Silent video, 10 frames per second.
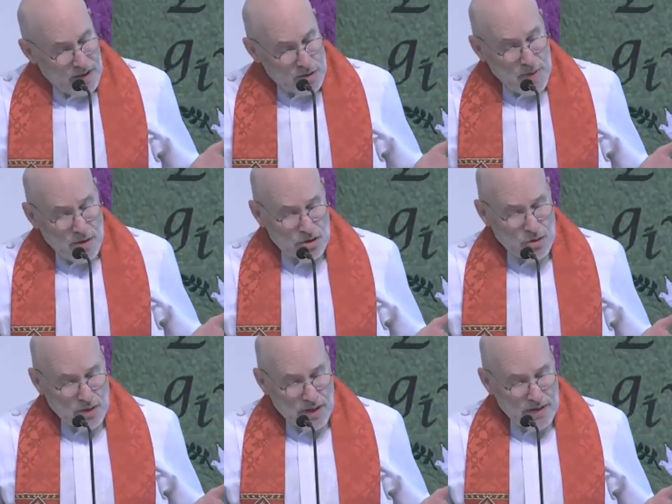
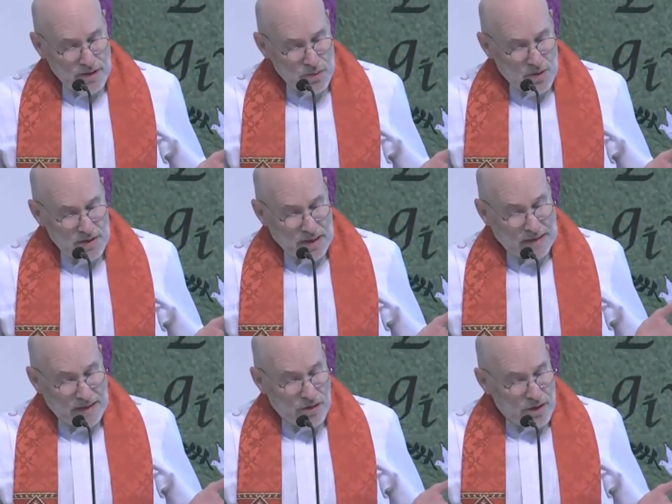spiritually this was a
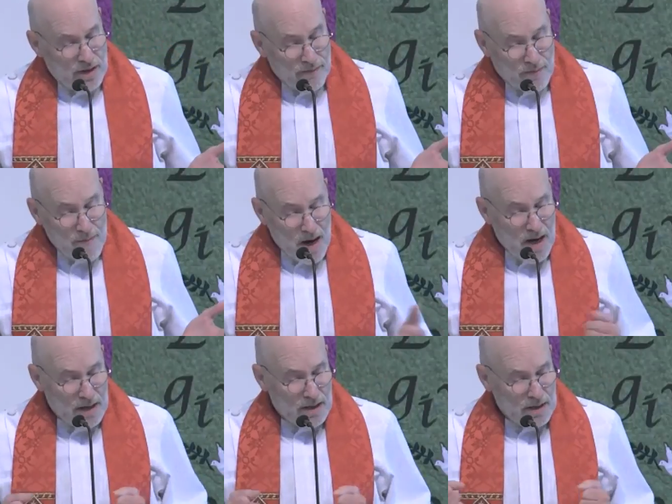clearing of the
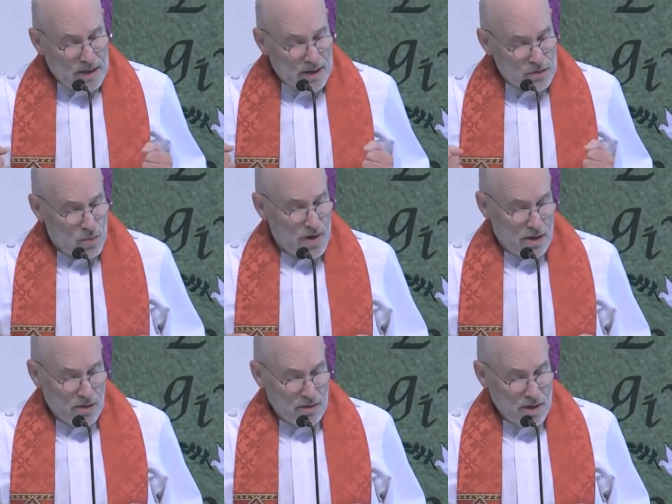mind as
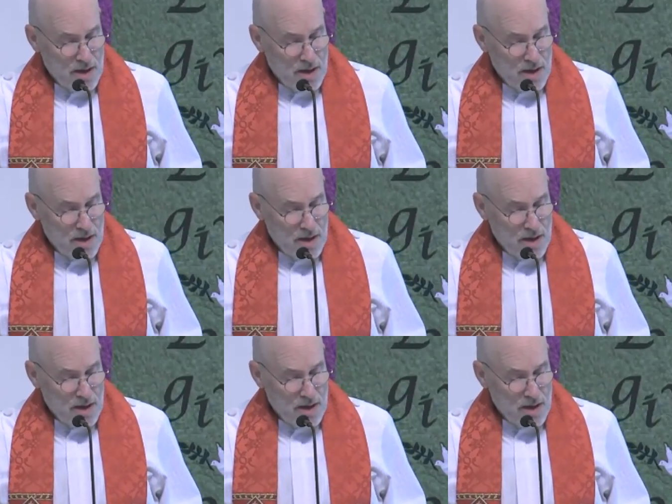well.